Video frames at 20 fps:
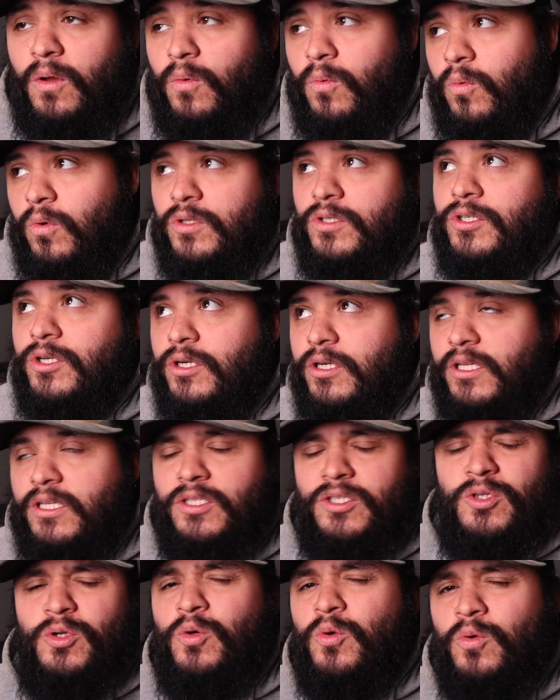wood
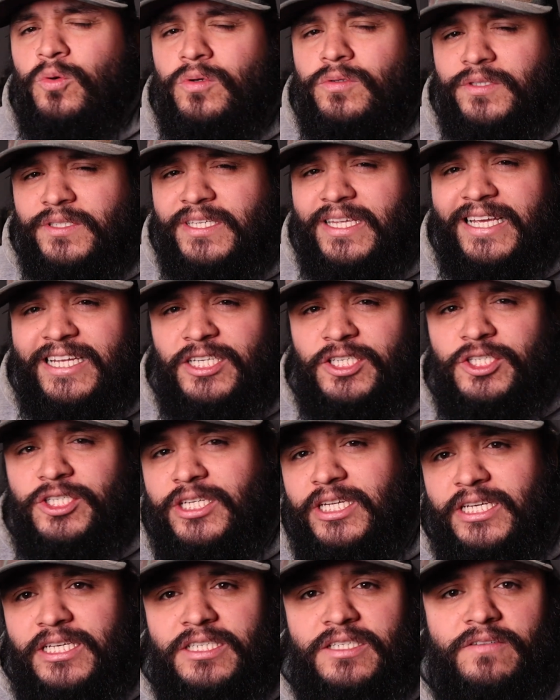turning tools and
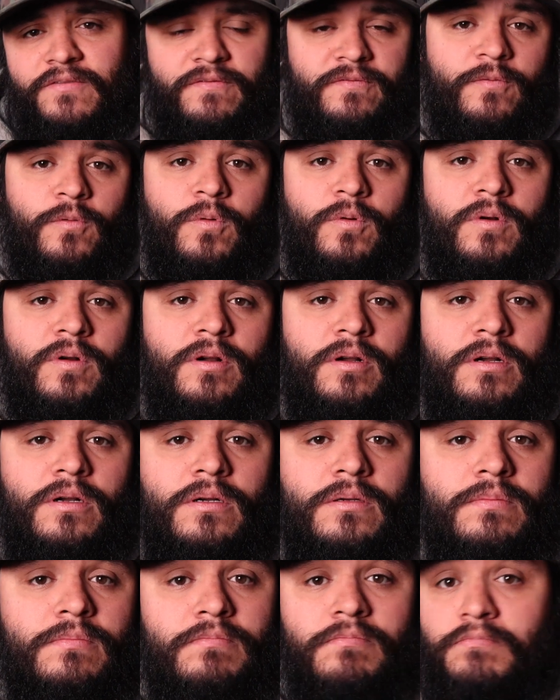jigs
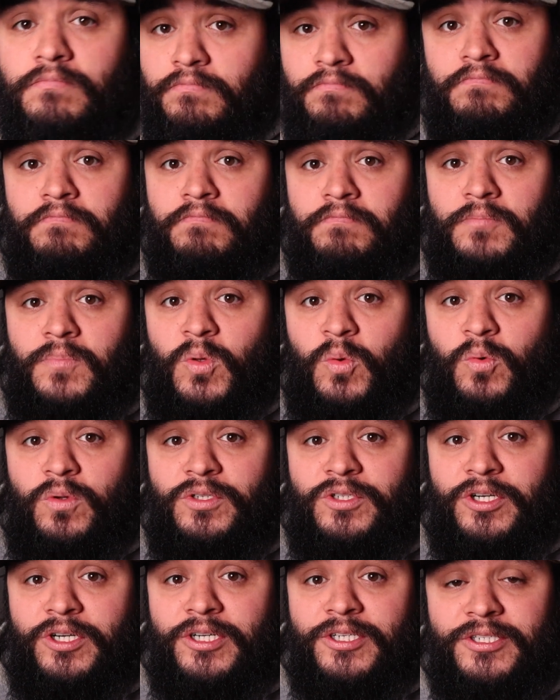for
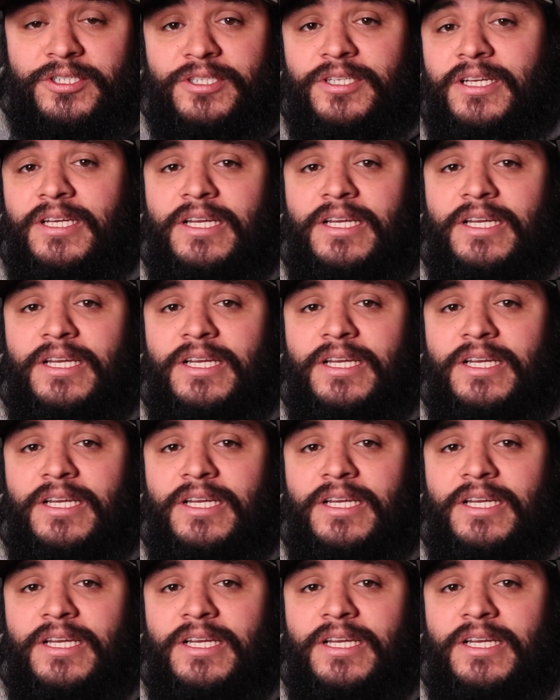wood turners.